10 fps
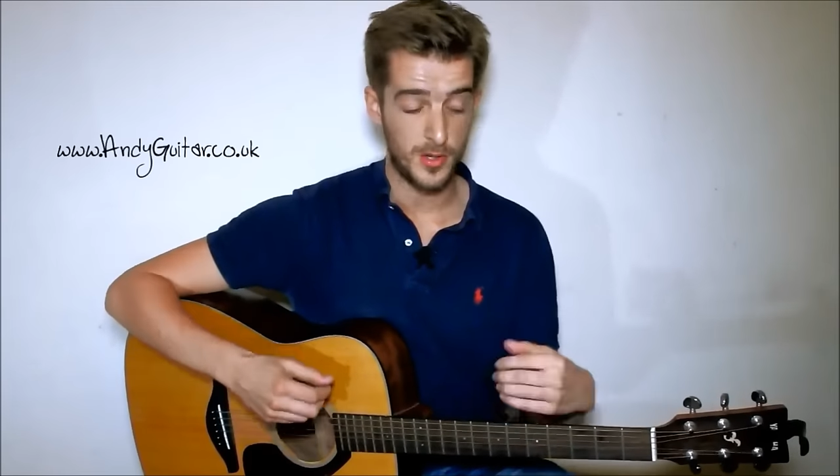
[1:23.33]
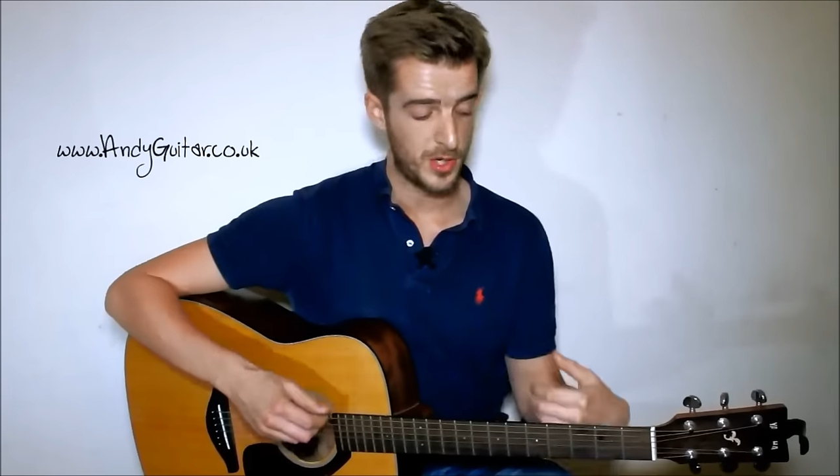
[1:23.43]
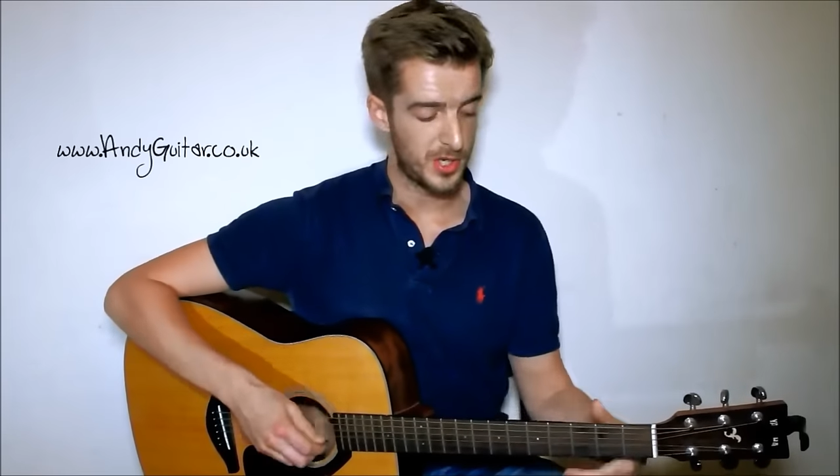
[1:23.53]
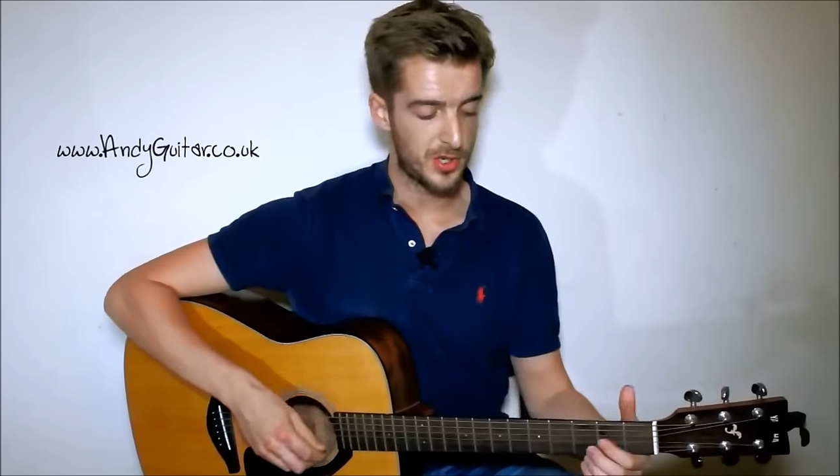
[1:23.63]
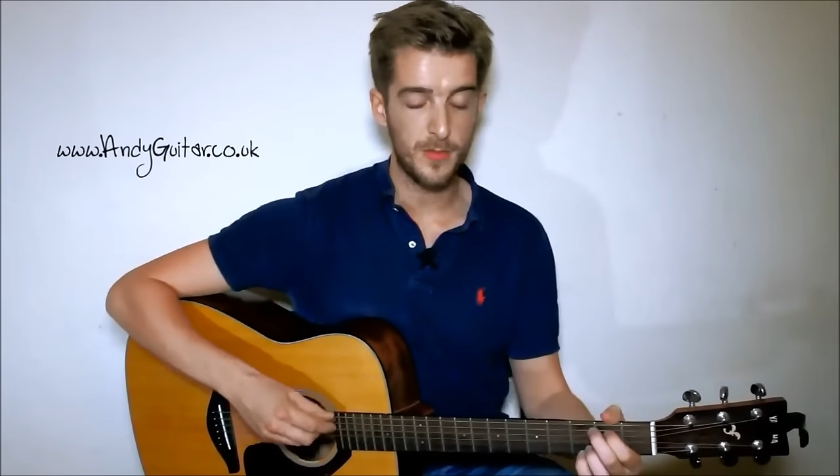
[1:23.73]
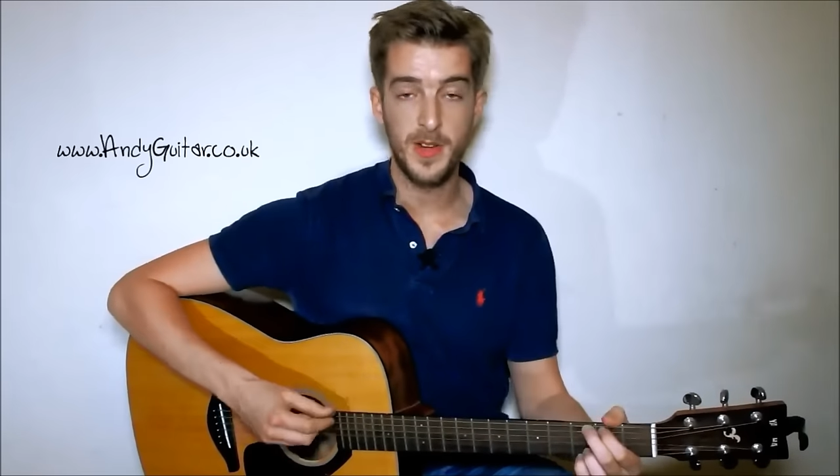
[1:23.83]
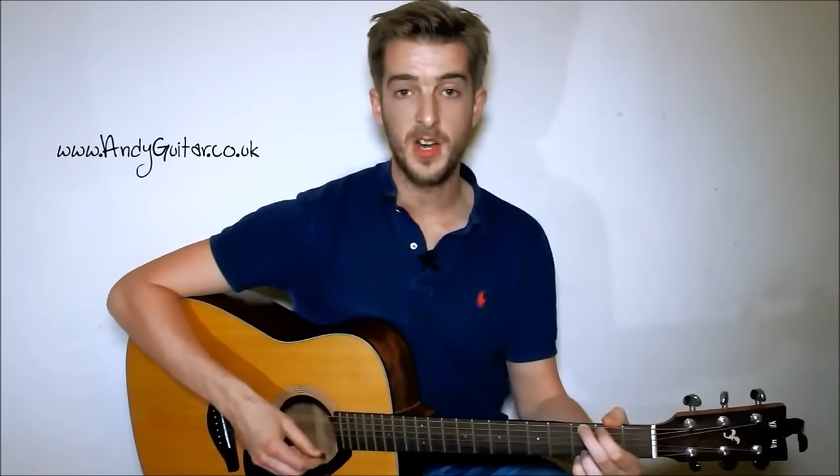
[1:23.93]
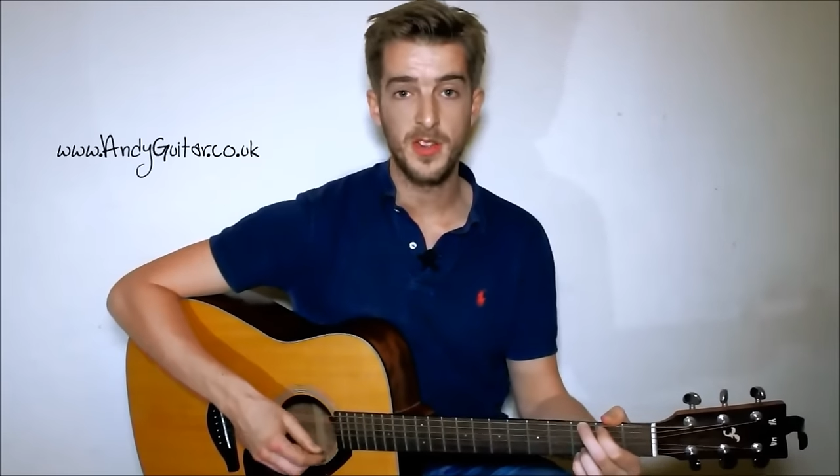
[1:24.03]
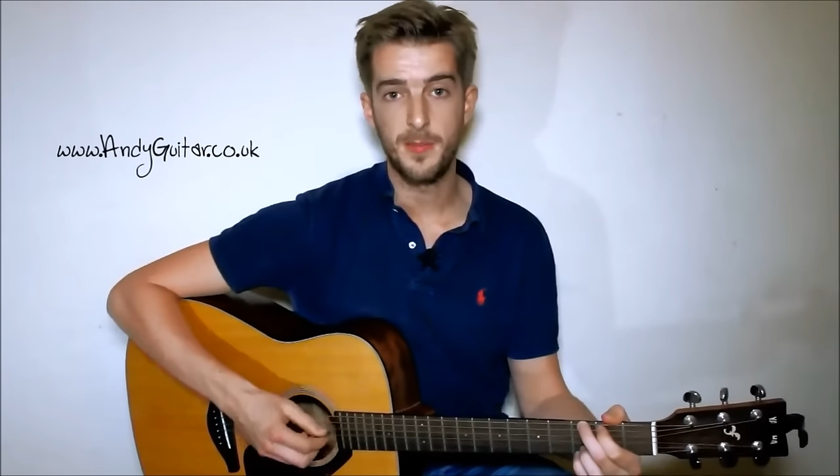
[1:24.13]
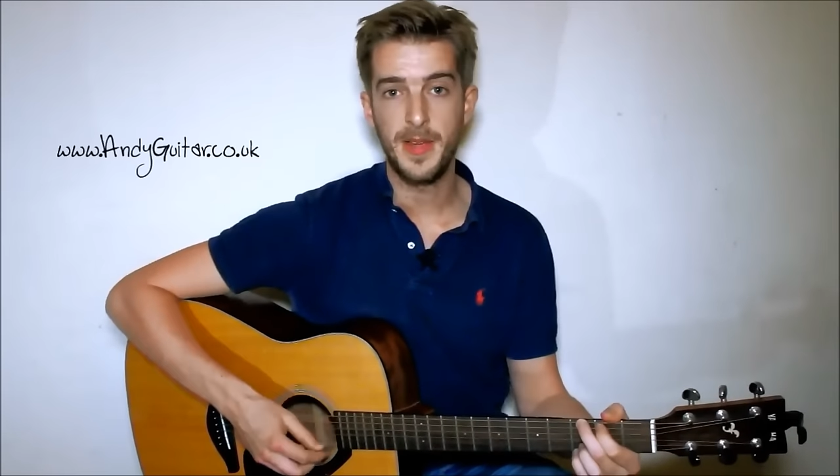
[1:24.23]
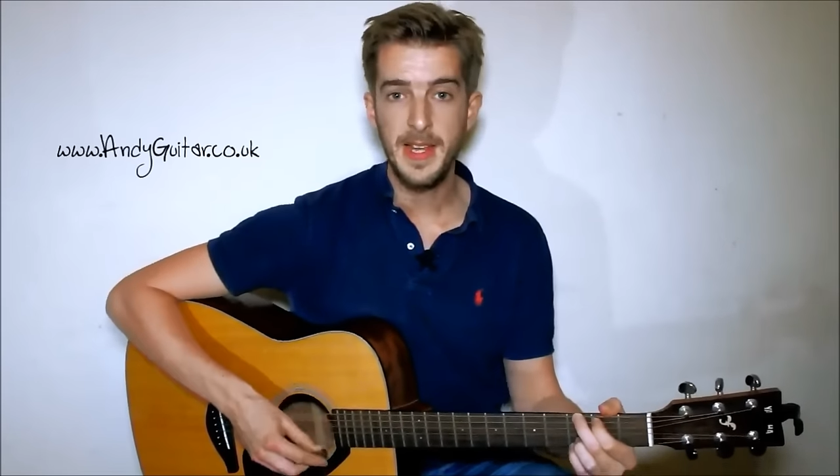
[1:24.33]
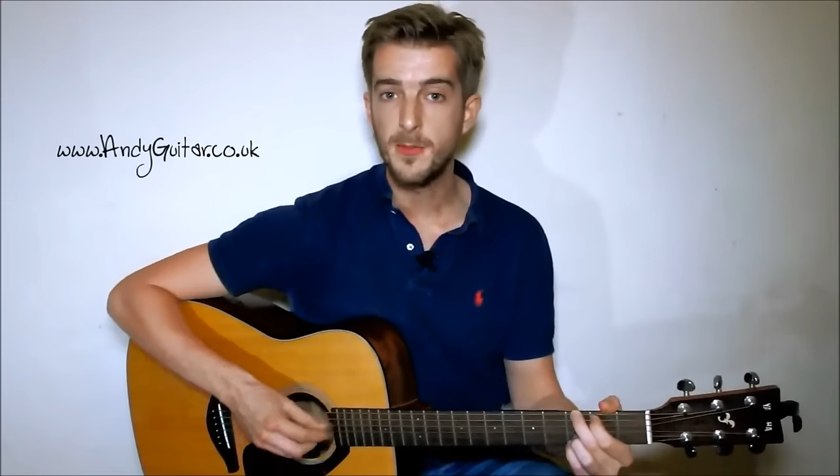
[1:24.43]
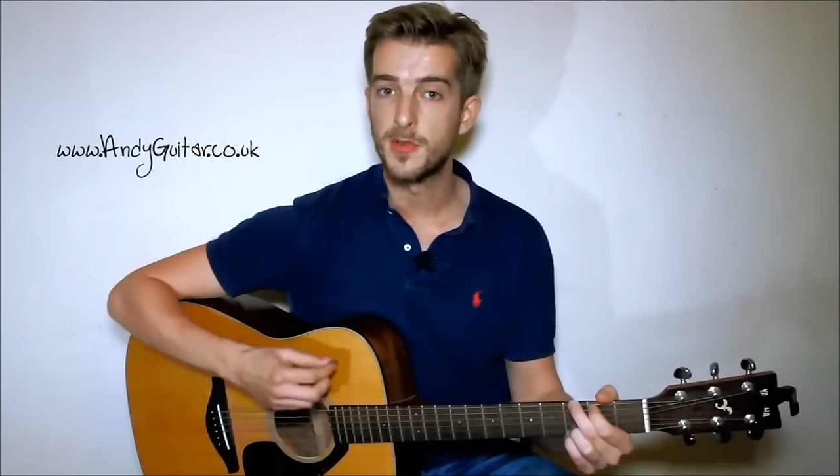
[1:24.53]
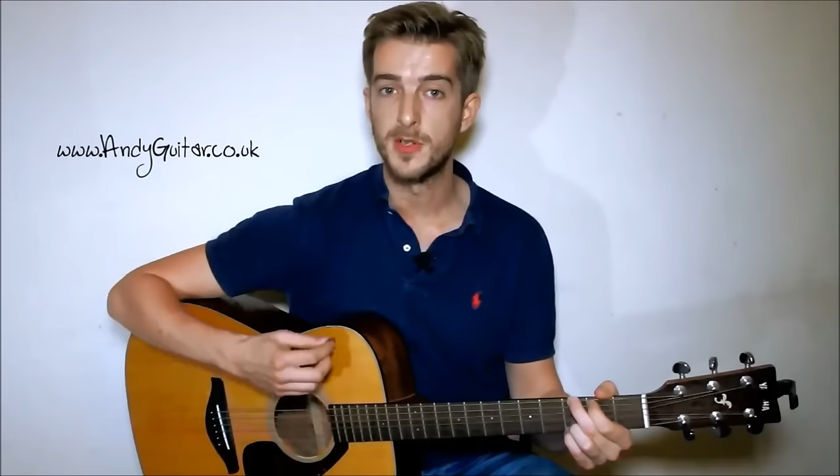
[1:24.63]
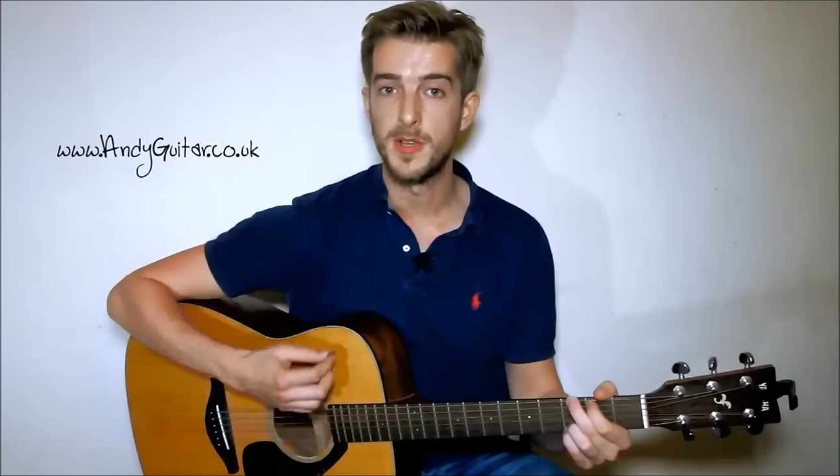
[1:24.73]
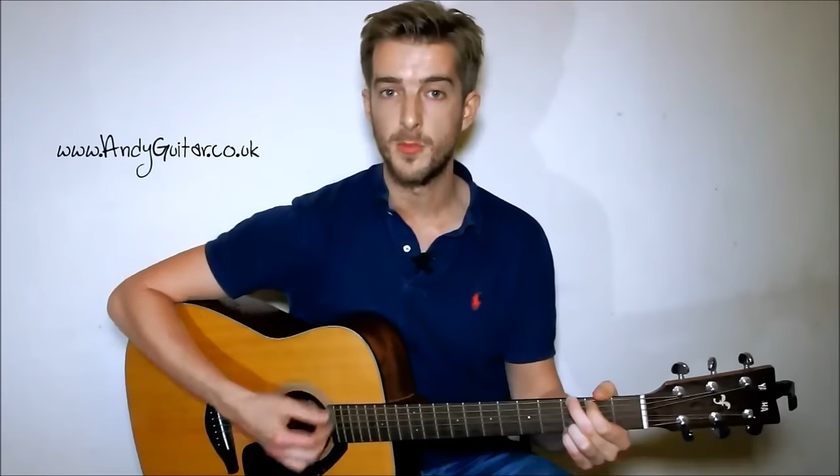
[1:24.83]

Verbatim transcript: just strumming on the beat would